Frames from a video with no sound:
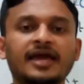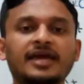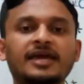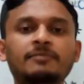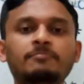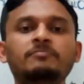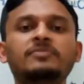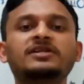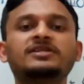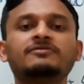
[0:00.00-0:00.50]

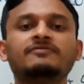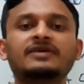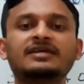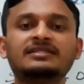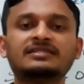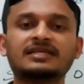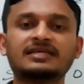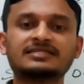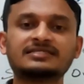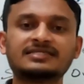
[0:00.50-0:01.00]
in
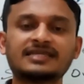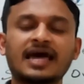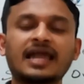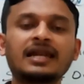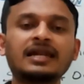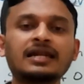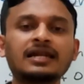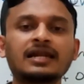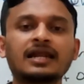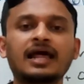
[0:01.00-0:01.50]
between the
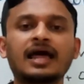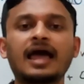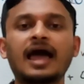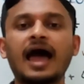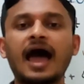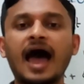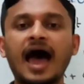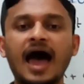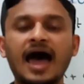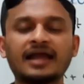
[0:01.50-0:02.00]
cell
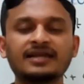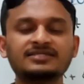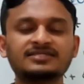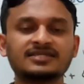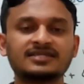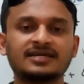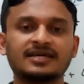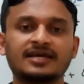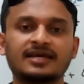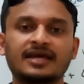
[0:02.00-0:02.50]

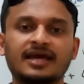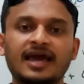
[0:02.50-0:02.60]
and